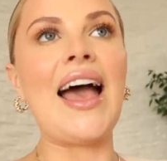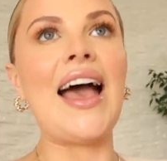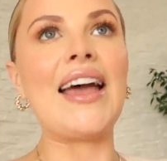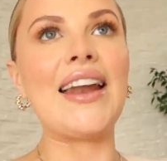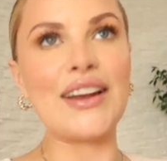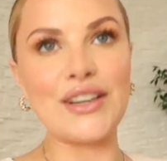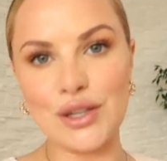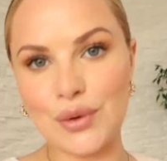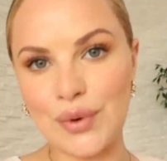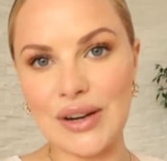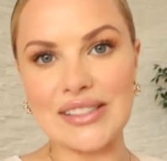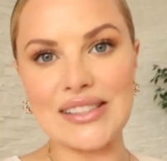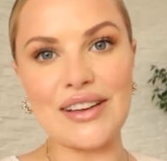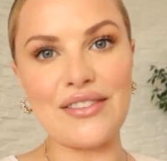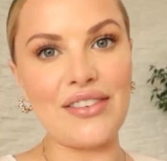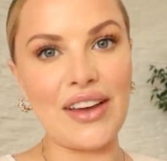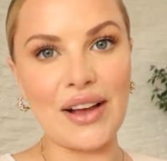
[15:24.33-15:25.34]
And I don't
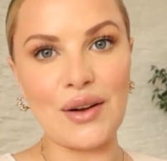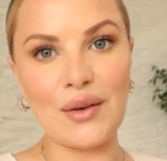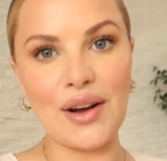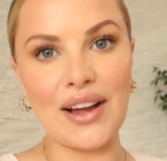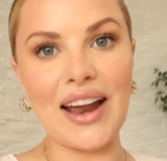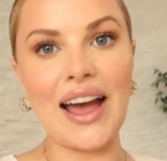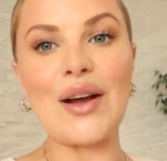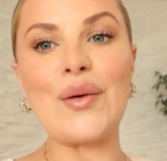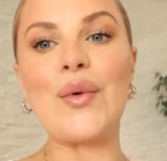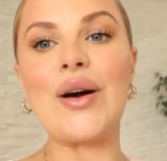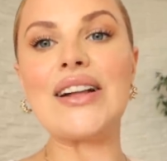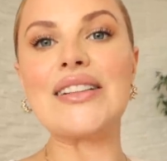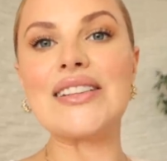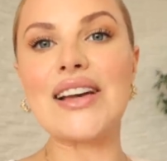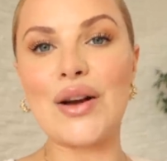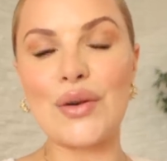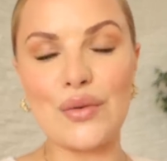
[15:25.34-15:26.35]
want a fake one. I
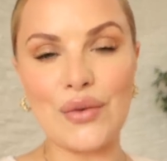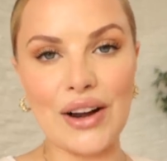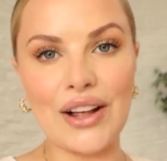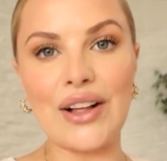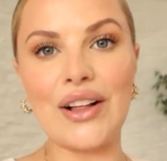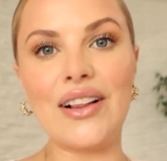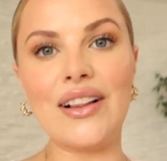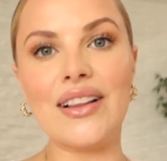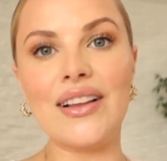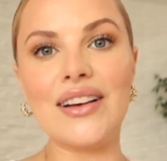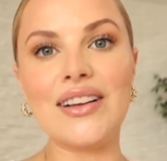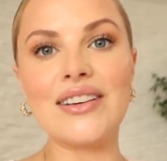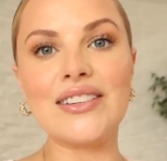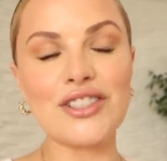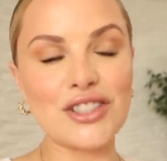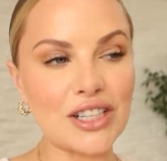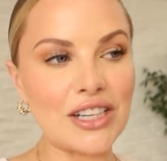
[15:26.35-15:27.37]
want a real
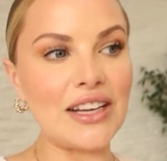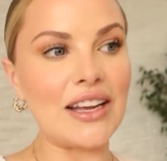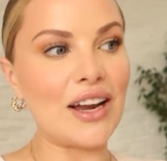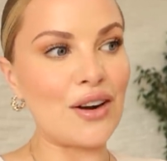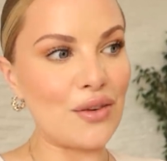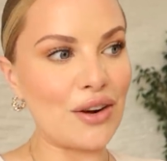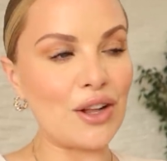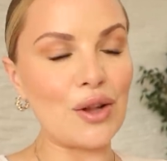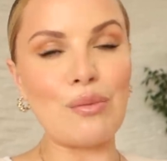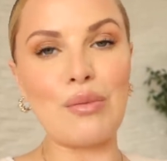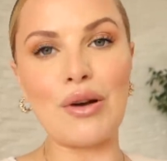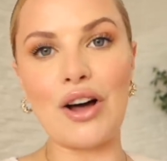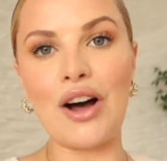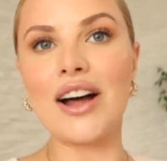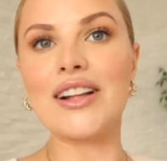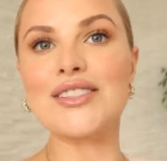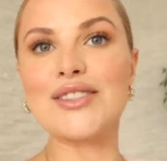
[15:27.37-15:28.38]
tree, a real
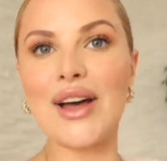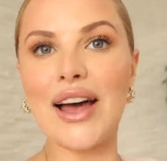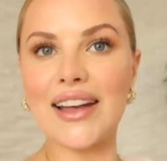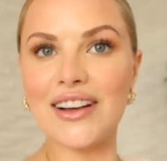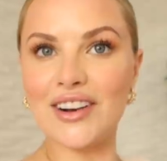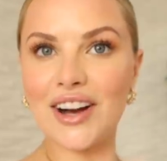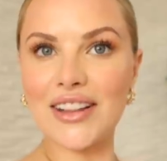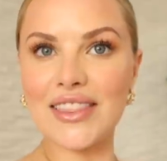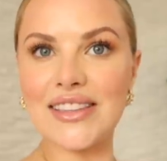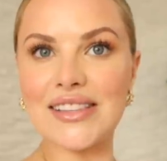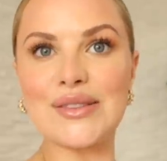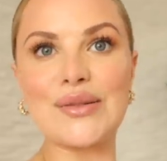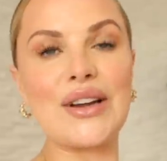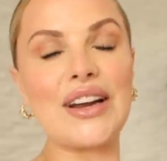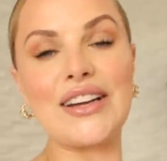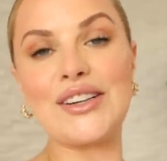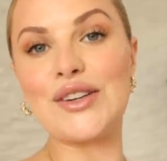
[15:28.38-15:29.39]
plant. So I got this
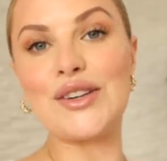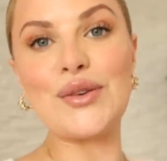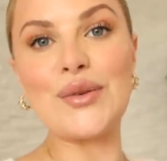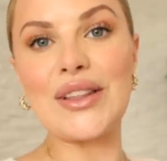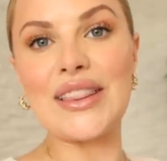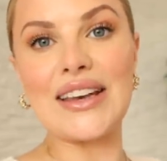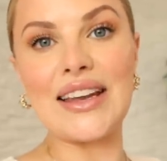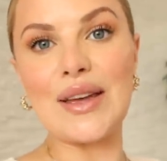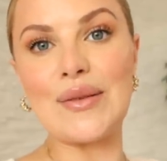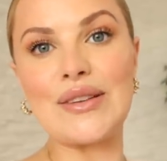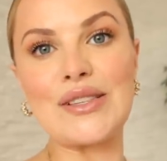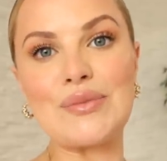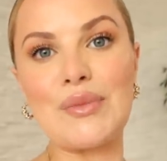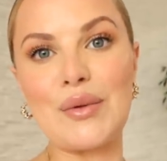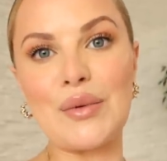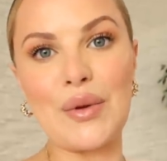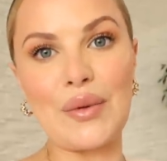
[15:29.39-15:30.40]
one. I don't know what the name is,
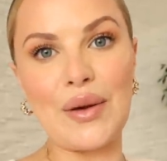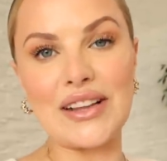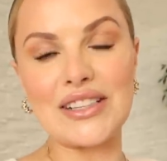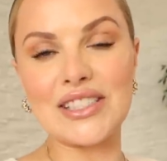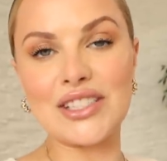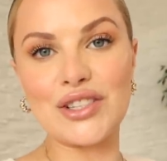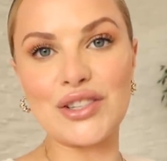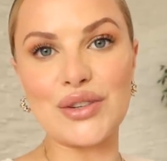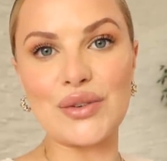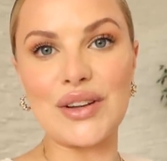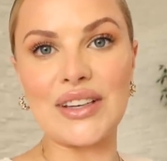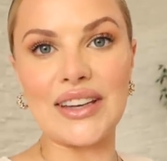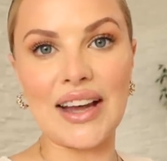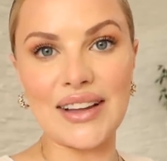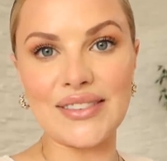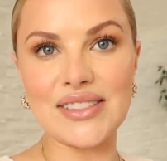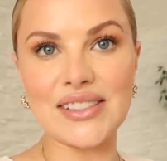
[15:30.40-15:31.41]
but we went to
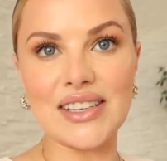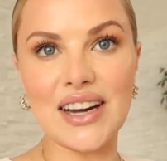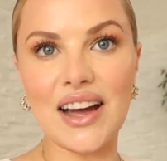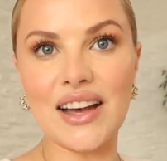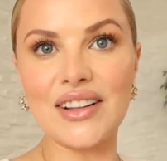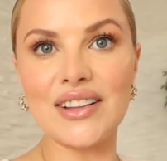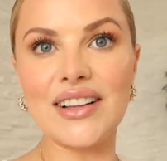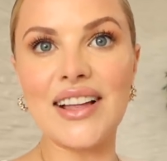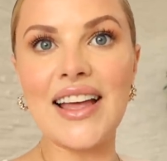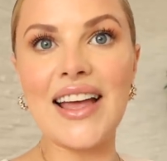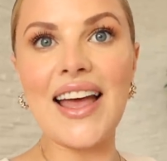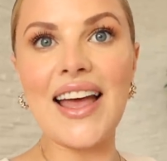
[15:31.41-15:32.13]
Lifestyle